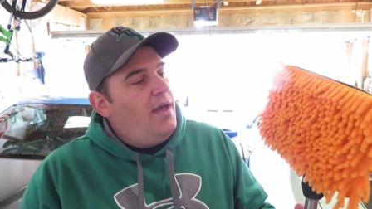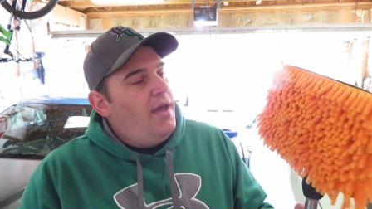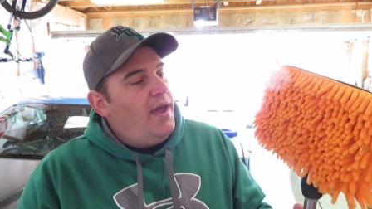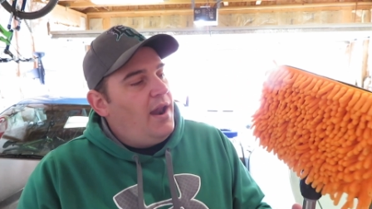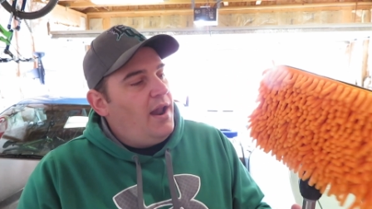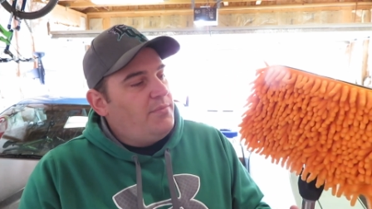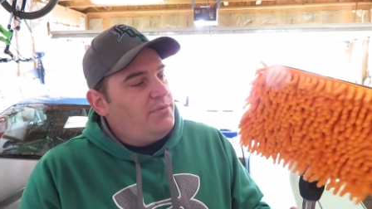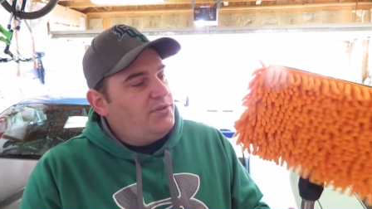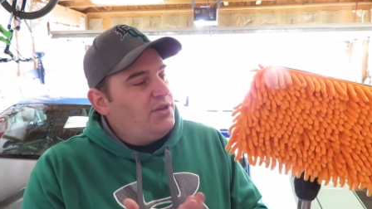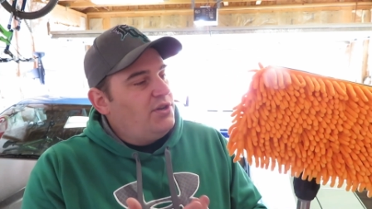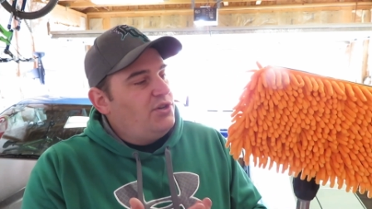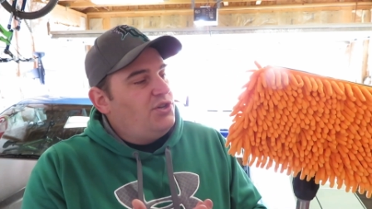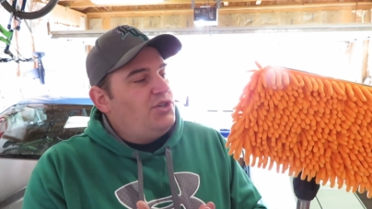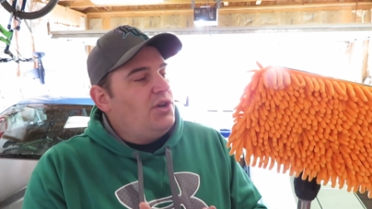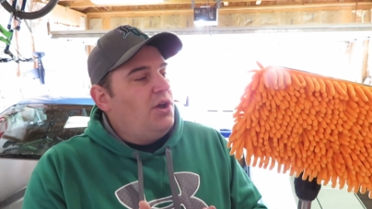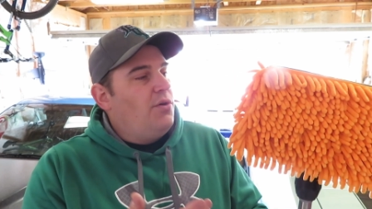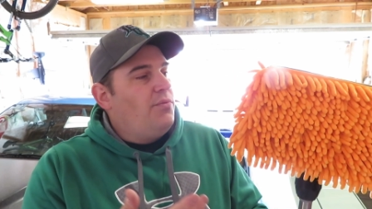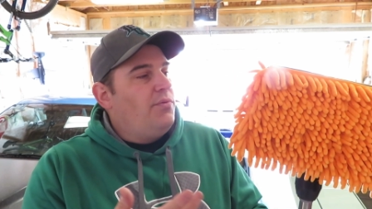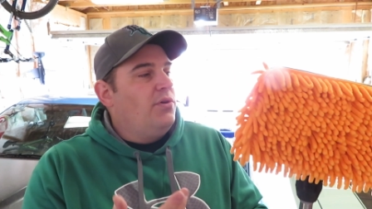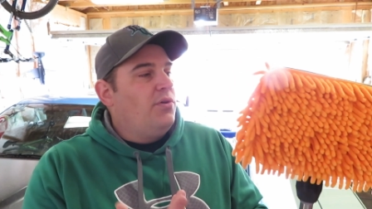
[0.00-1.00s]
And I'm just going to
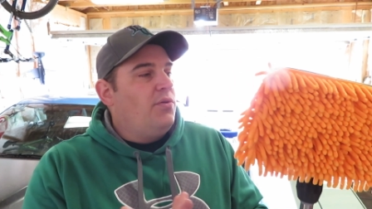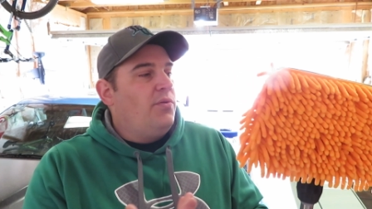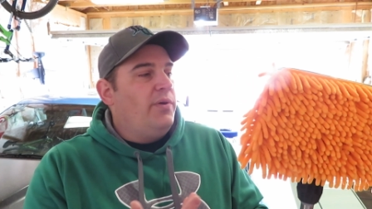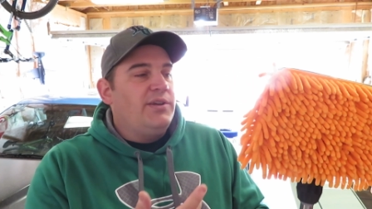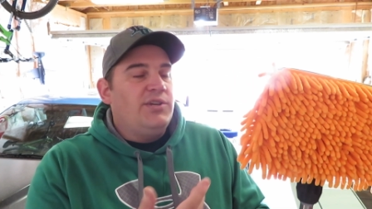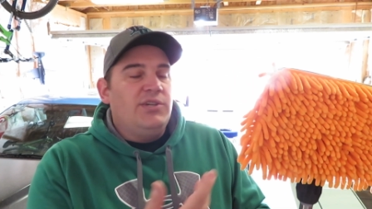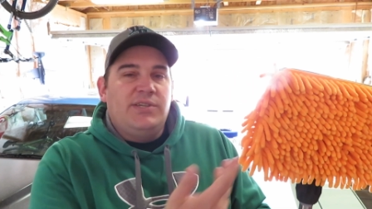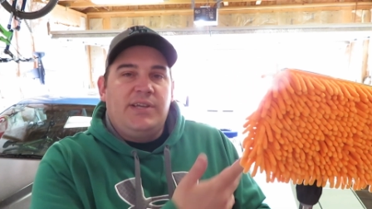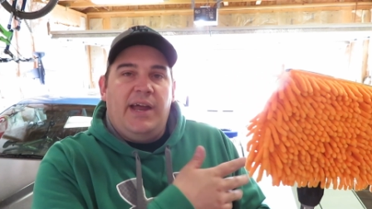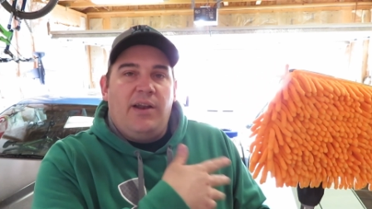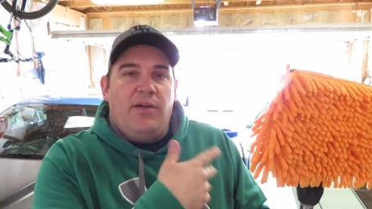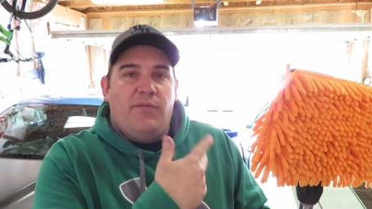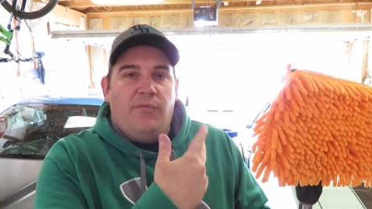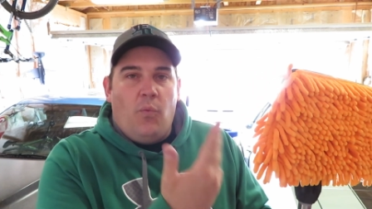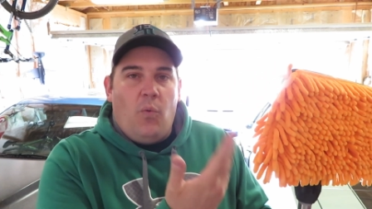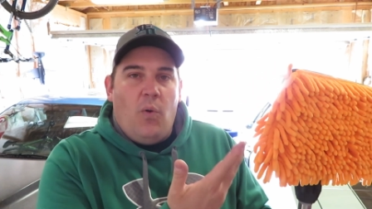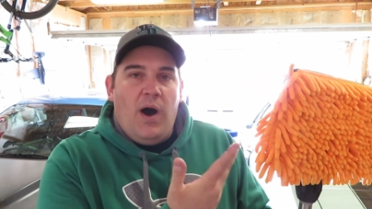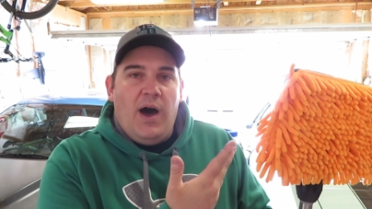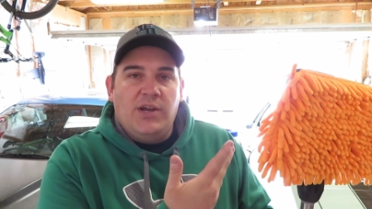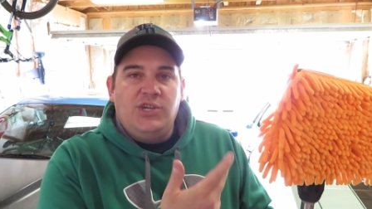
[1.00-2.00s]
show real quick, just kind
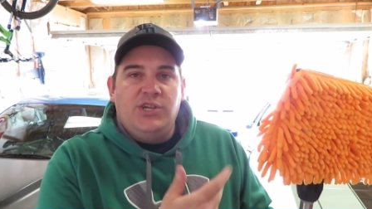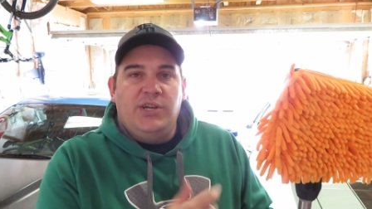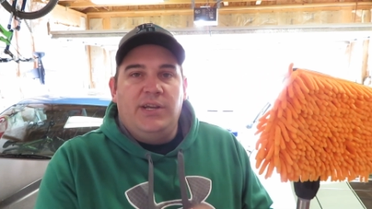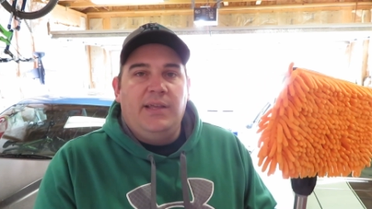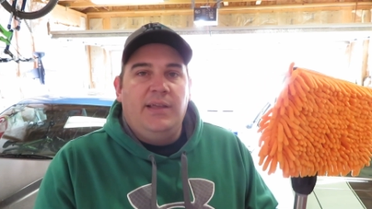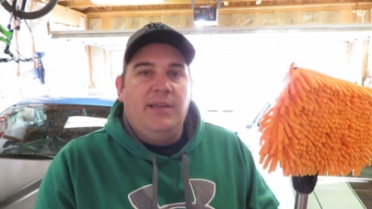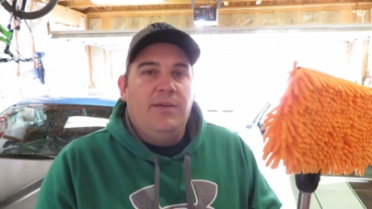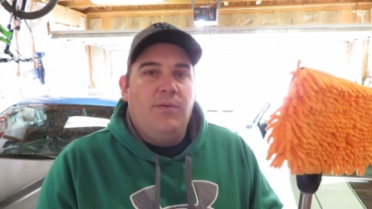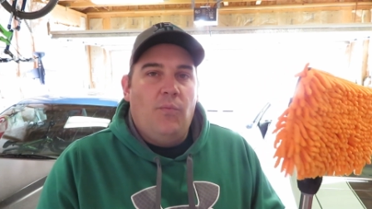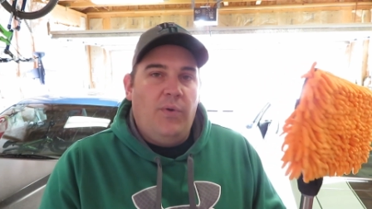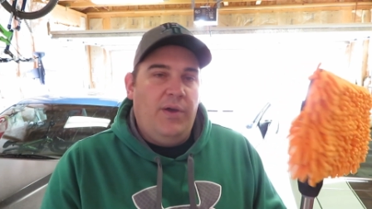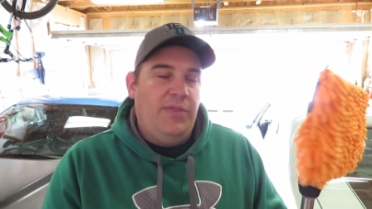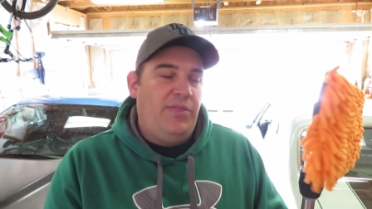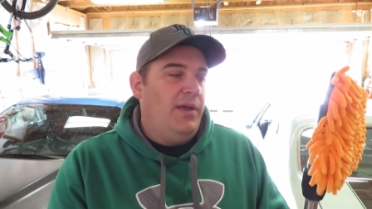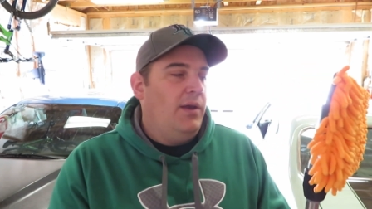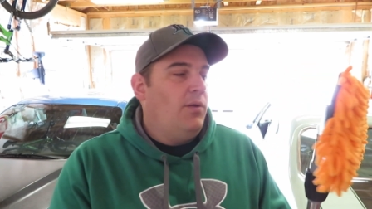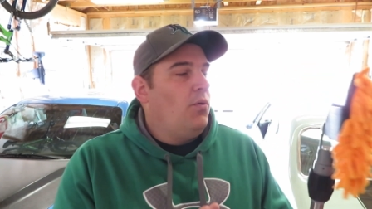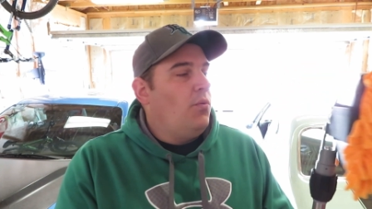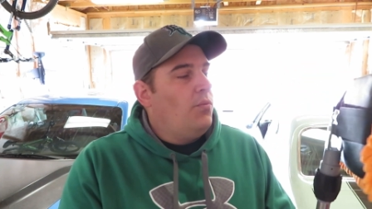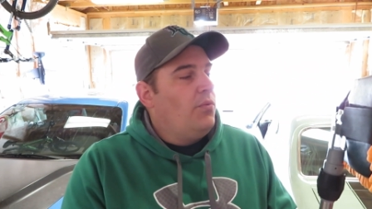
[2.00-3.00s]
of washing with
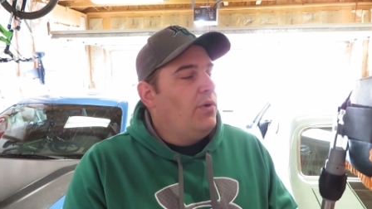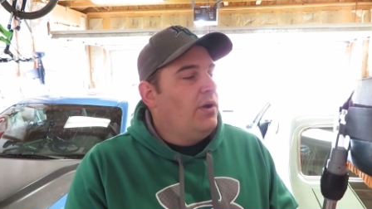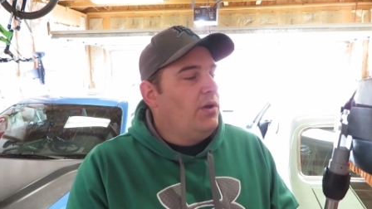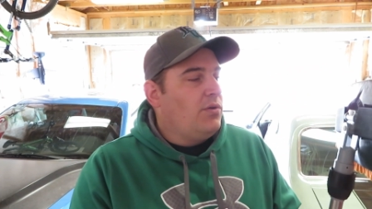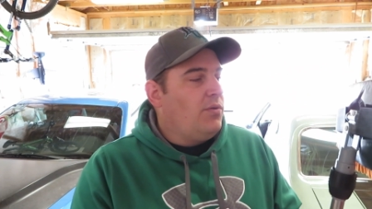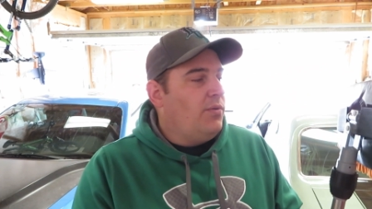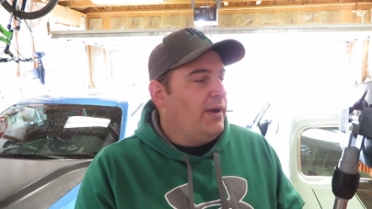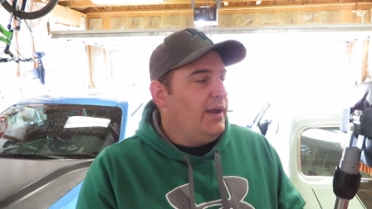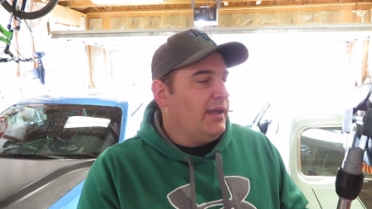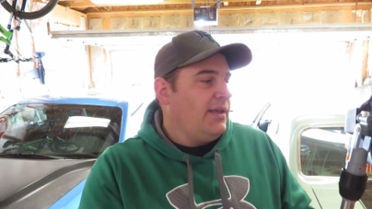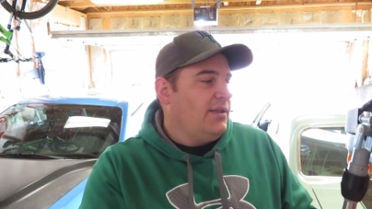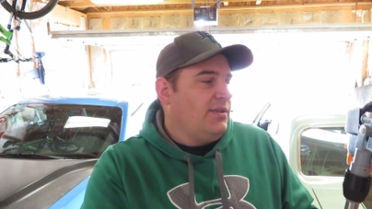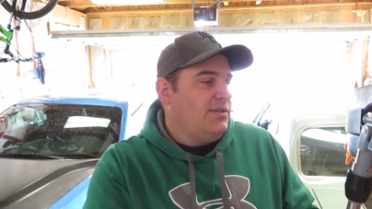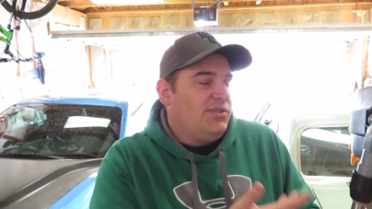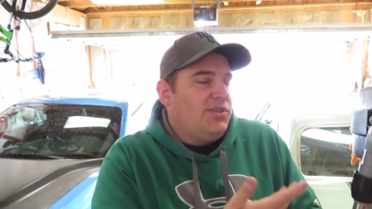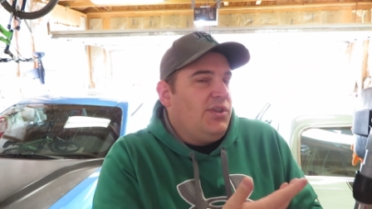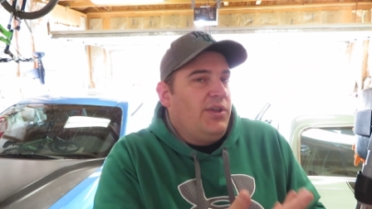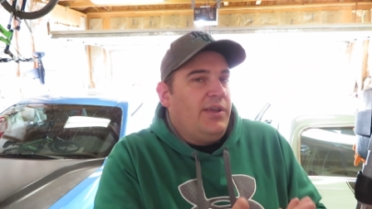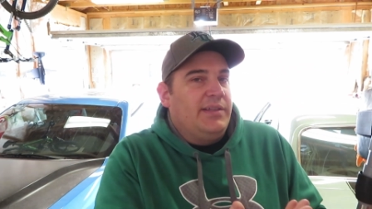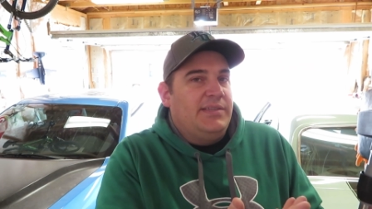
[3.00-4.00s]
it real quick
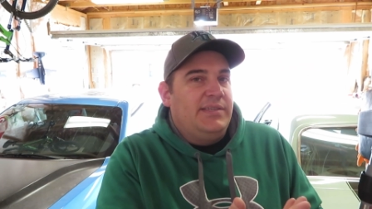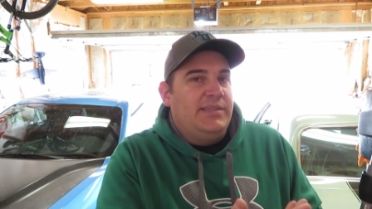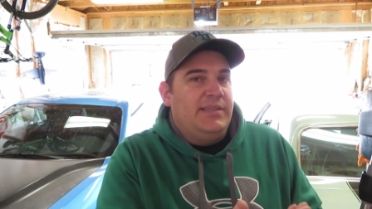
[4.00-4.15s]
so you can